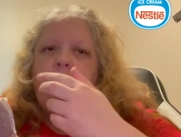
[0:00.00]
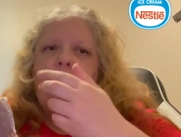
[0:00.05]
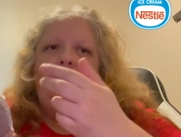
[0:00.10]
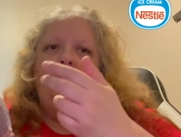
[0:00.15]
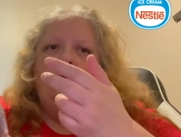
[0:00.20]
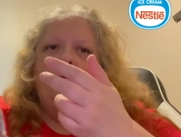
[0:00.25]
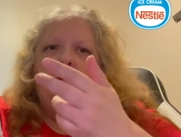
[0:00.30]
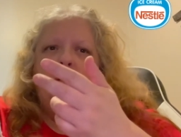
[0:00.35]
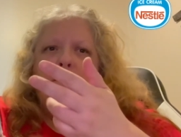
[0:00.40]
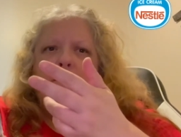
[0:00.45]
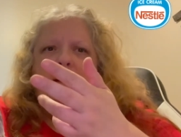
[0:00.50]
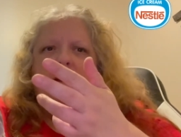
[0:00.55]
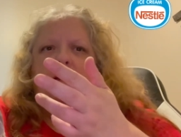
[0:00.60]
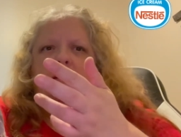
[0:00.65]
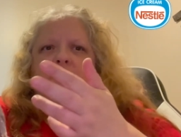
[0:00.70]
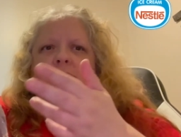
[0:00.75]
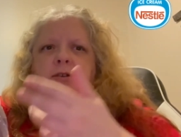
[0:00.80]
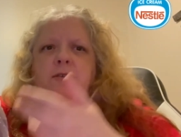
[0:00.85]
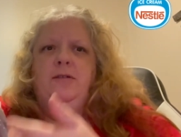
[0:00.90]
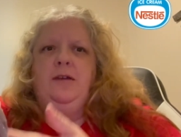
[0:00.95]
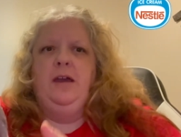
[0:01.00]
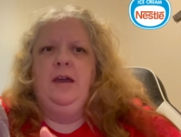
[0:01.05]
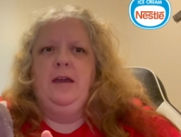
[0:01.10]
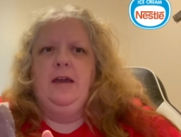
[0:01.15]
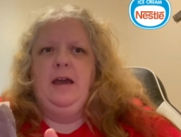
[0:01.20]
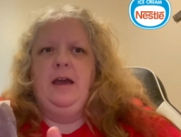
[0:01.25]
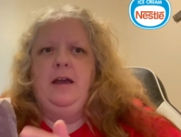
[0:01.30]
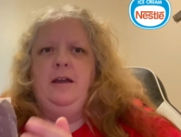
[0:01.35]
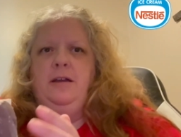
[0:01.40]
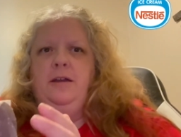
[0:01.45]
when you bite into a Kit
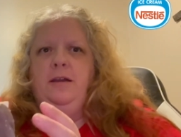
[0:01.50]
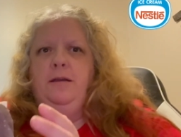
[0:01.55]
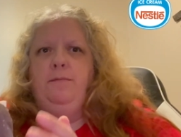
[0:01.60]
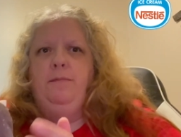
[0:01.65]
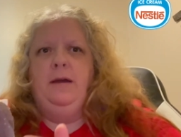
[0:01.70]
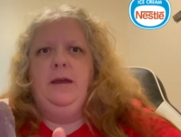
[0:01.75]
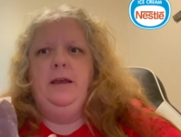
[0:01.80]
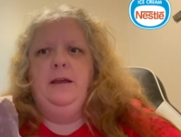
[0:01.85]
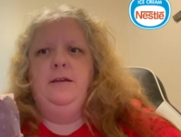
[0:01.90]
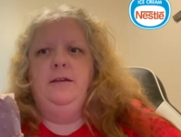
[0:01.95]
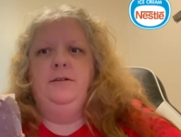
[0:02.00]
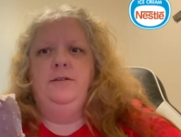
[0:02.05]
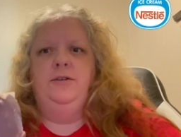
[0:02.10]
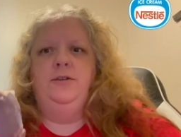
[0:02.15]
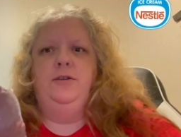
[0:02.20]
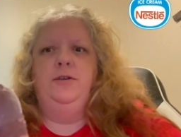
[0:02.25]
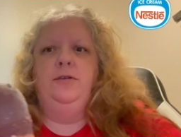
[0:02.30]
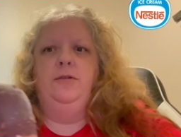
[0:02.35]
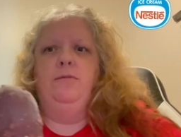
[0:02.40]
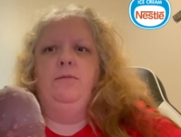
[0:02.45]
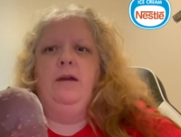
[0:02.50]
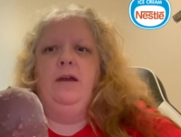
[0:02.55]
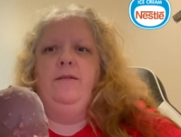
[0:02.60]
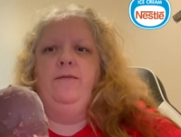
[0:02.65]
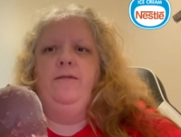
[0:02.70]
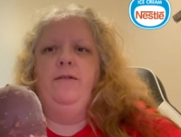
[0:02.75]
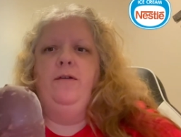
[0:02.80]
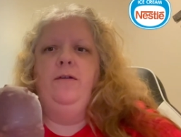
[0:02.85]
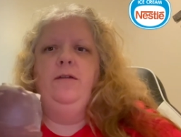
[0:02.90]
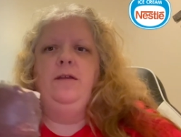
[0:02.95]
Kat and you bite into the
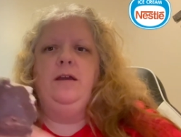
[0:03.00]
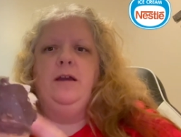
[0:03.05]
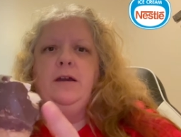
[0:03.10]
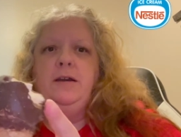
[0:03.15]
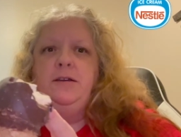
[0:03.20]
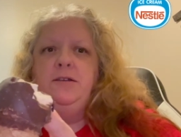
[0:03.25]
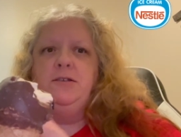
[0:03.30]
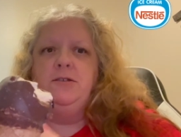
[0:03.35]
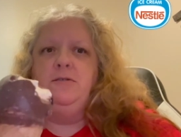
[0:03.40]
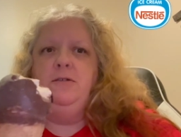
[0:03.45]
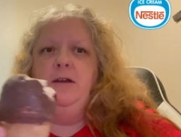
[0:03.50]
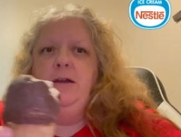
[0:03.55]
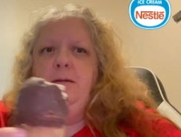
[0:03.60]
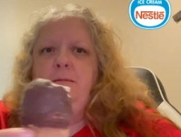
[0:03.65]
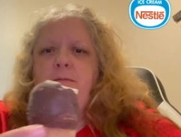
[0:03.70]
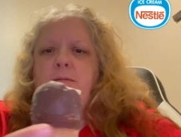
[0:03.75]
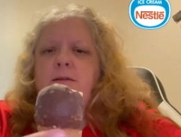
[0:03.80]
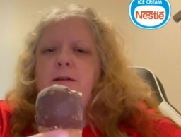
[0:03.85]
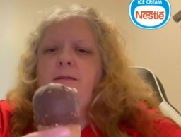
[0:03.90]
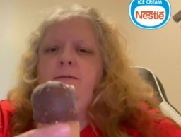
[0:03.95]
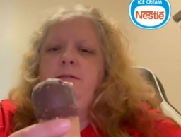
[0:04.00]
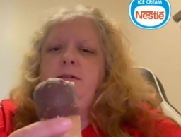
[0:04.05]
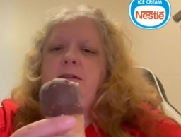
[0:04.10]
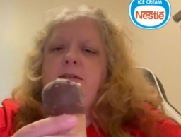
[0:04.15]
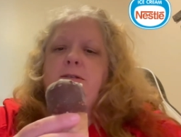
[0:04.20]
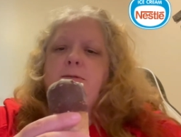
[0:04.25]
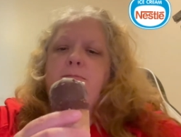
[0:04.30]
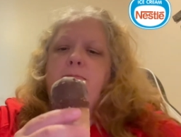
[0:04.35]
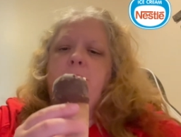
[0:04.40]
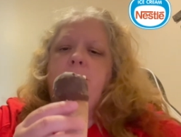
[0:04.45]
wafer, the ice cream definitely
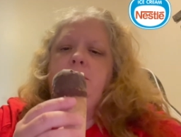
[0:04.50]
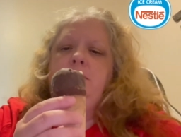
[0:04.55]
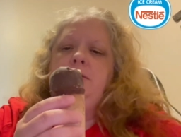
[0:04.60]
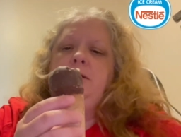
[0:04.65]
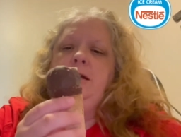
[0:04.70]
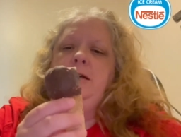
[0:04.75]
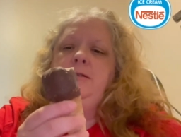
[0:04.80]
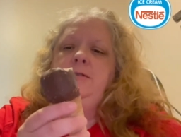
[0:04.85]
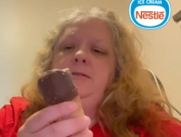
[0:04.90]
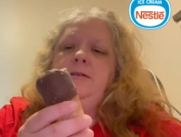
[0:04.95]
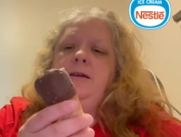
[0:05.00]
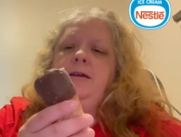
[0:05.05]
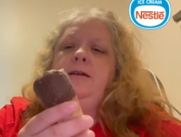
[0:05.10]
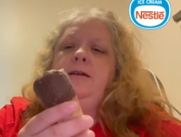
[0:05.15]
tastes like,